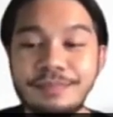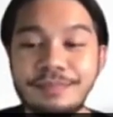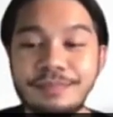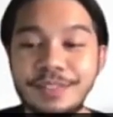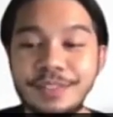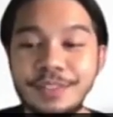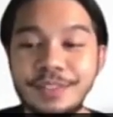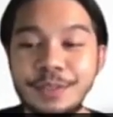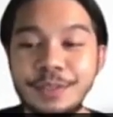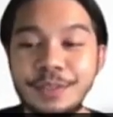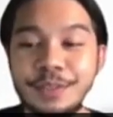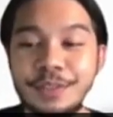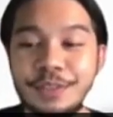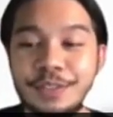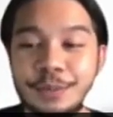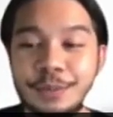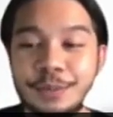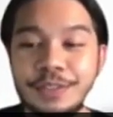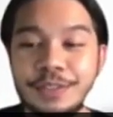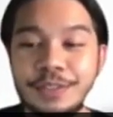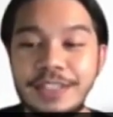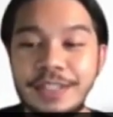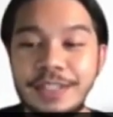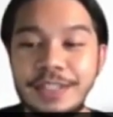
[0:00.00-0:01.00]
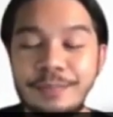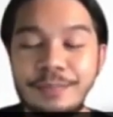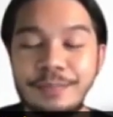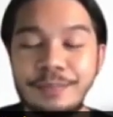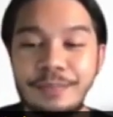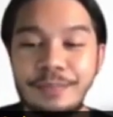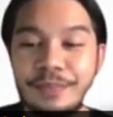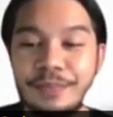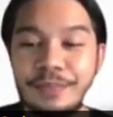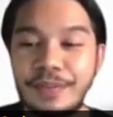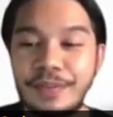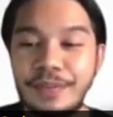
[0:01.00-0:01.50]
to use them.
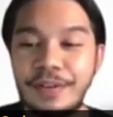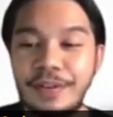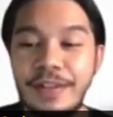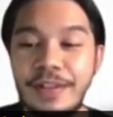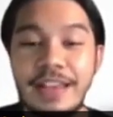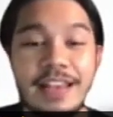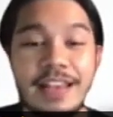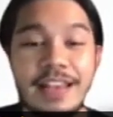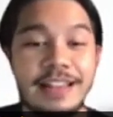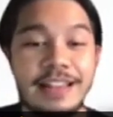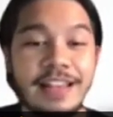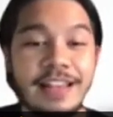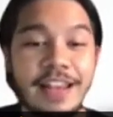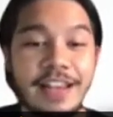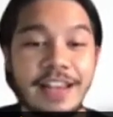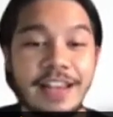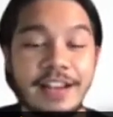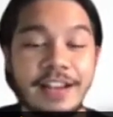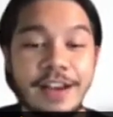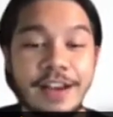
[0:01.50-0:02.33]
Like